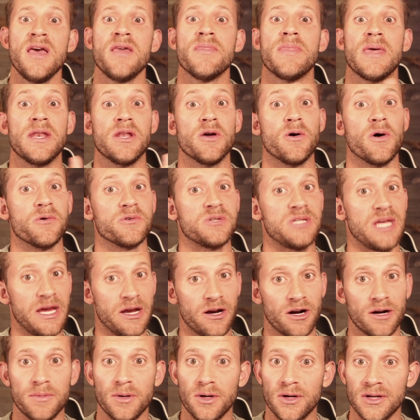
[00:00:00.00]
They know how
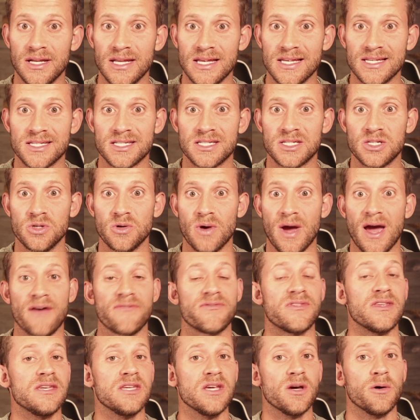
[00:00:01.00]
terrible it is to
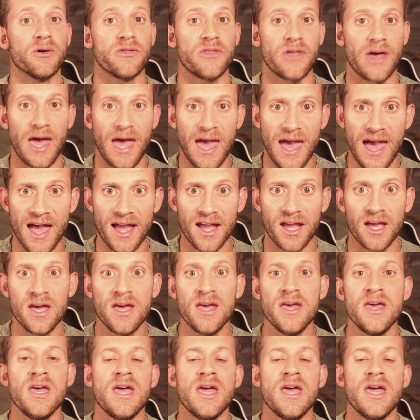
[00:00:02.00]
have to deal with a hack.